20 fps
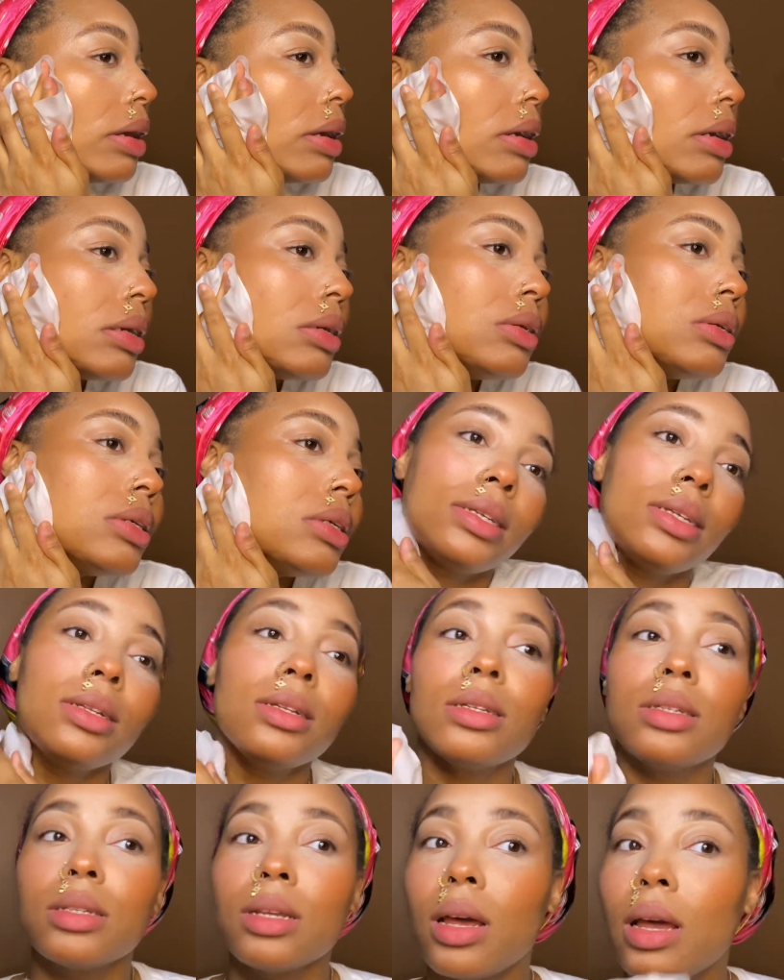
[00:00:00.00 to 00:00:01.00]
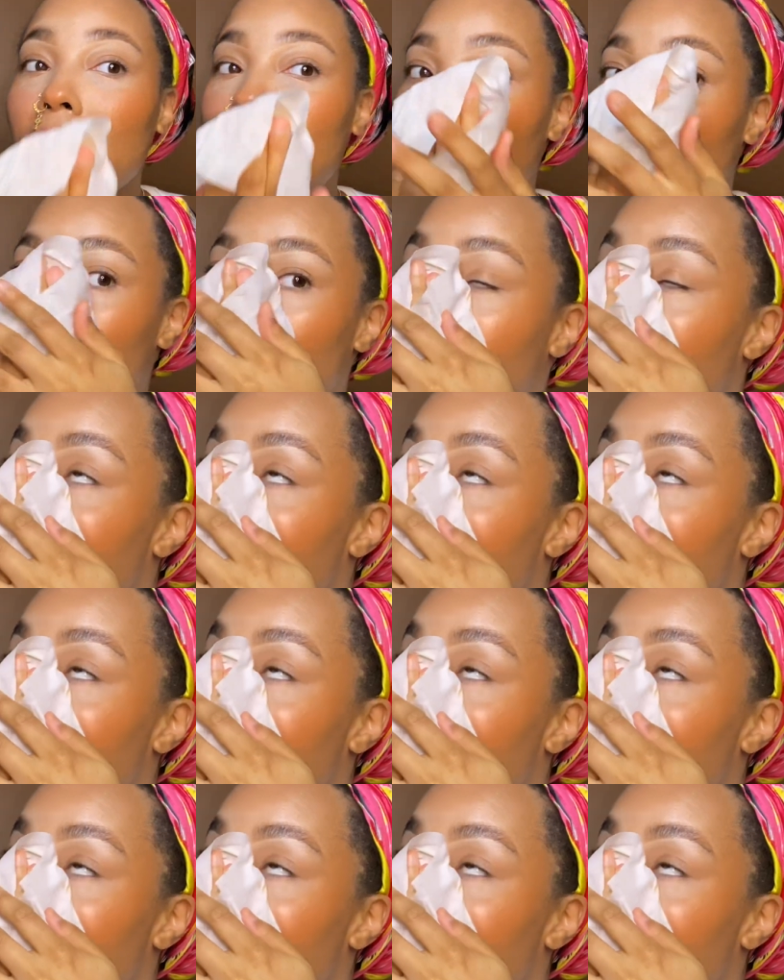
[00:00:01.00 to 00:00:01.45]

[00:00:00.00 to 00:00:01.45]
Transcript: You to the side